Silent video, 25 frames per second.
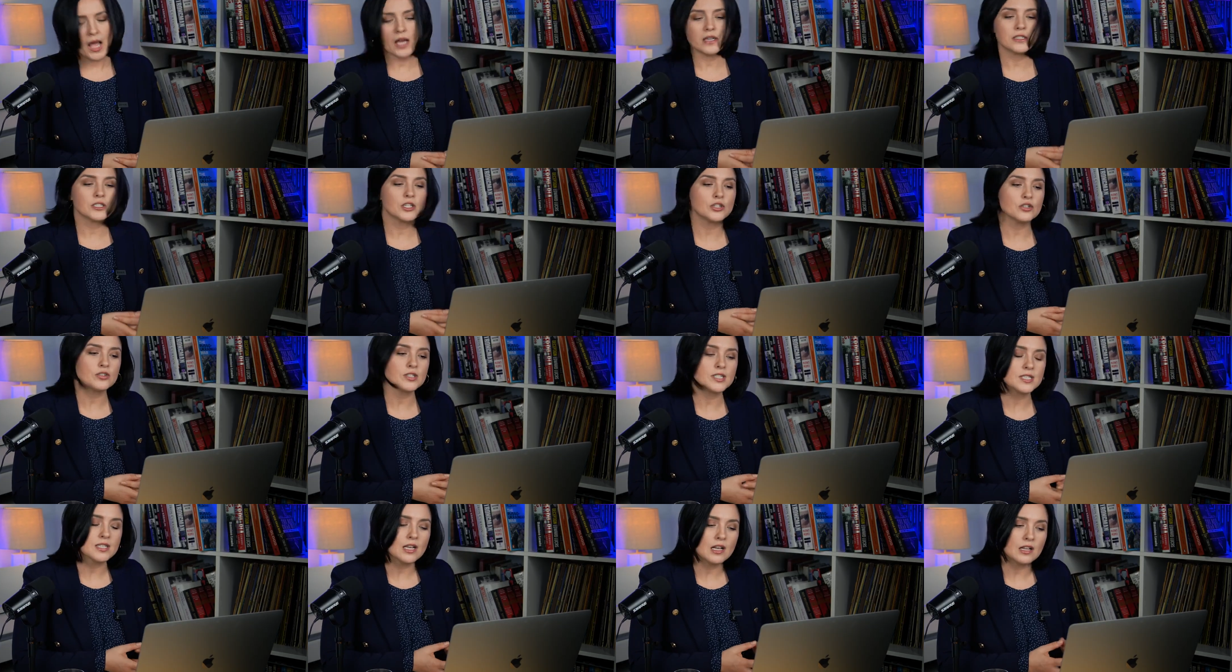And
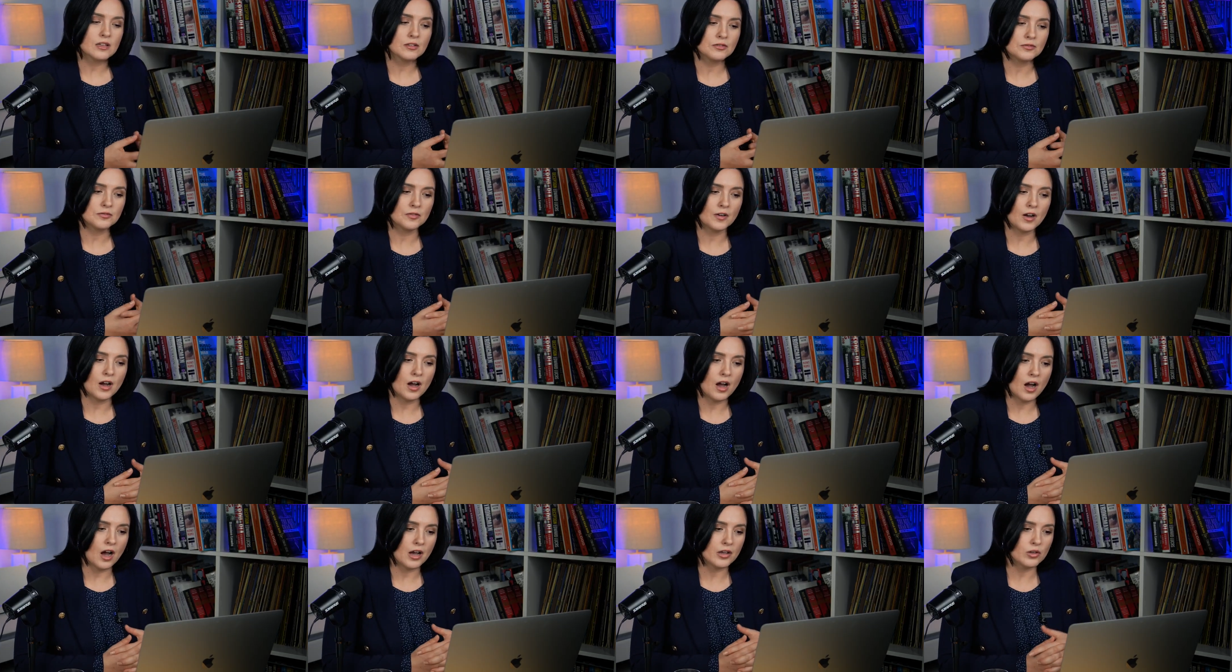yourself,
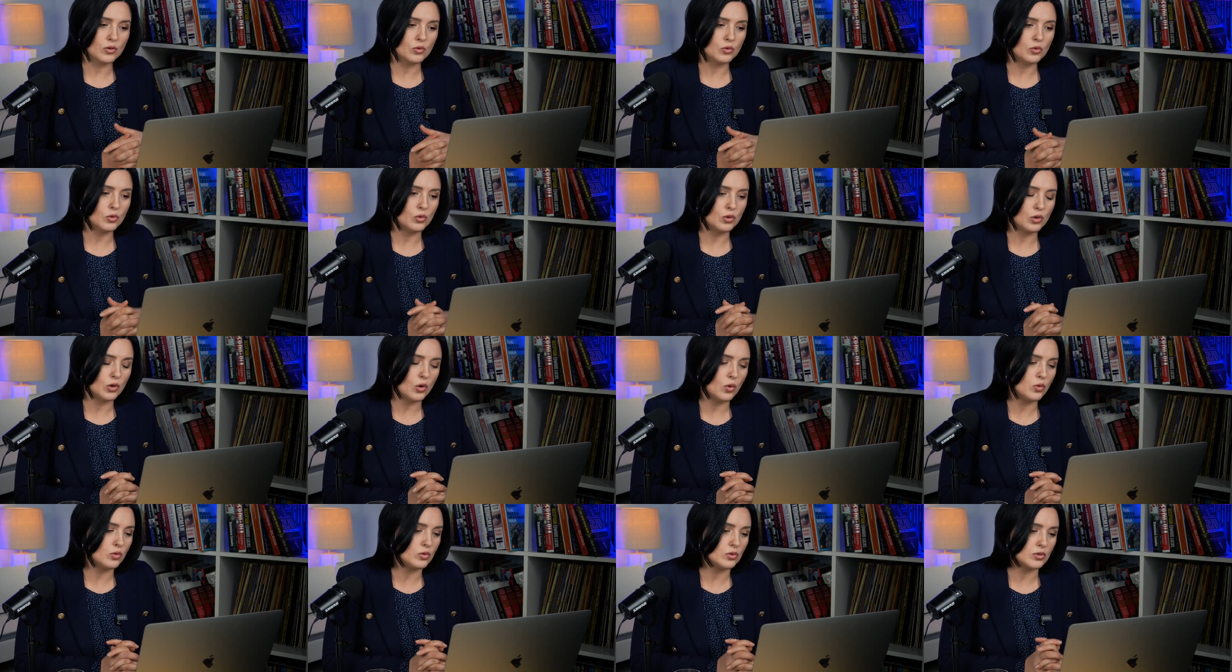are you
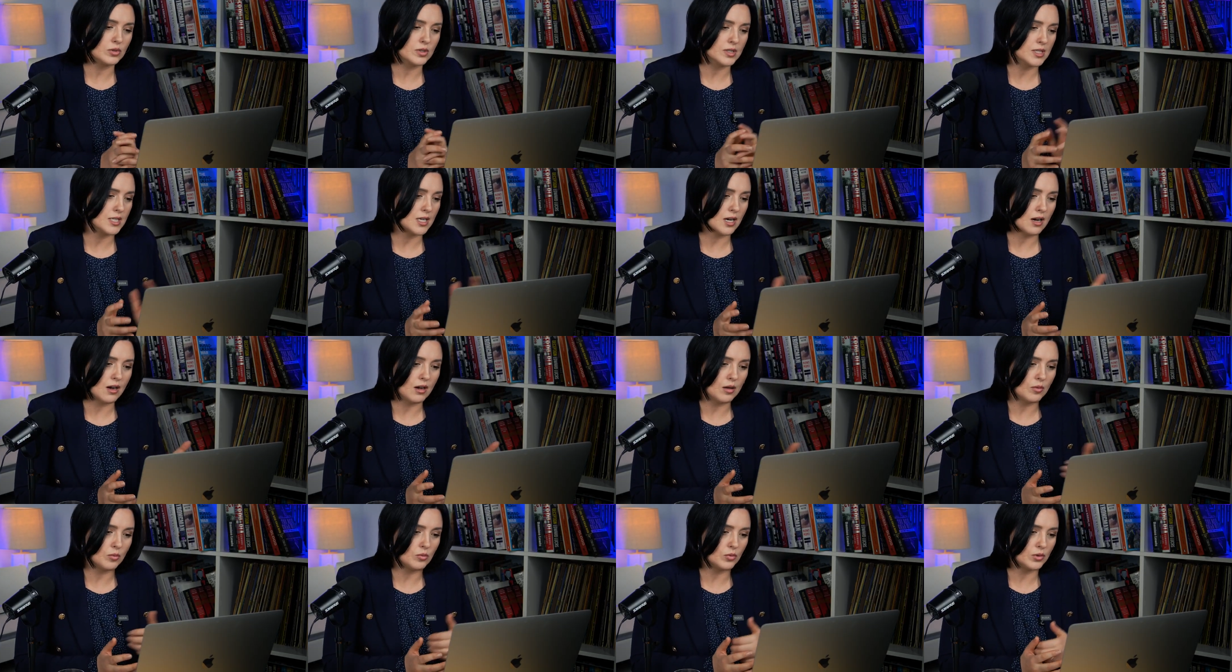long
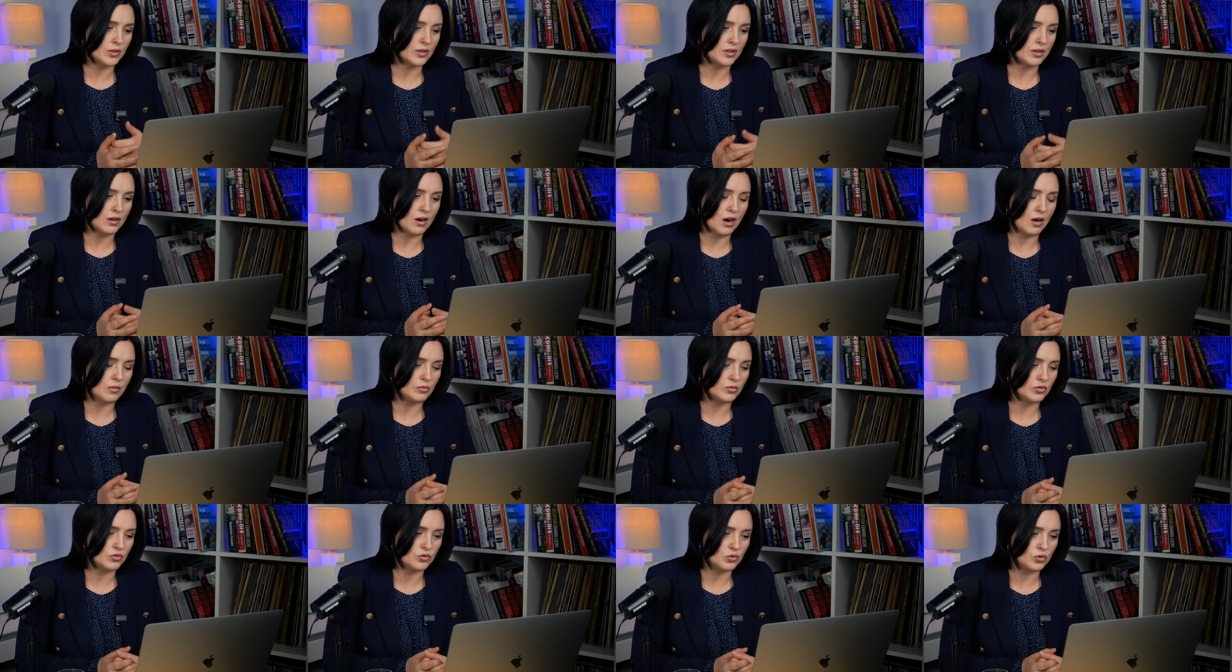time with the
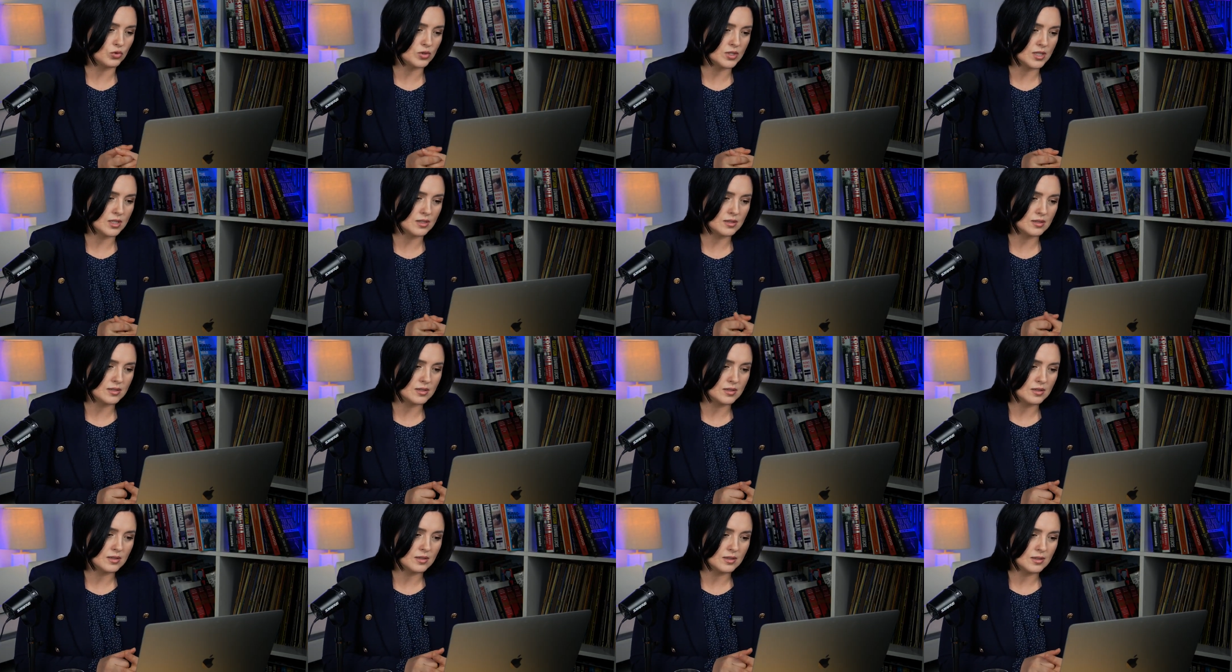armed
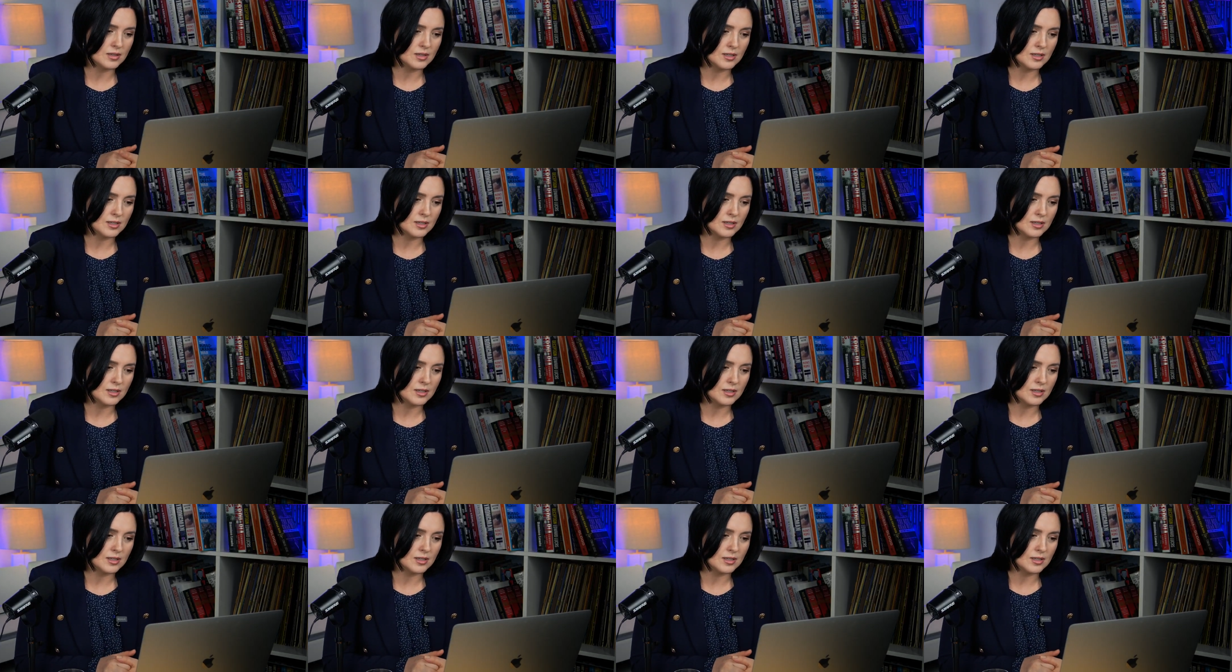forces?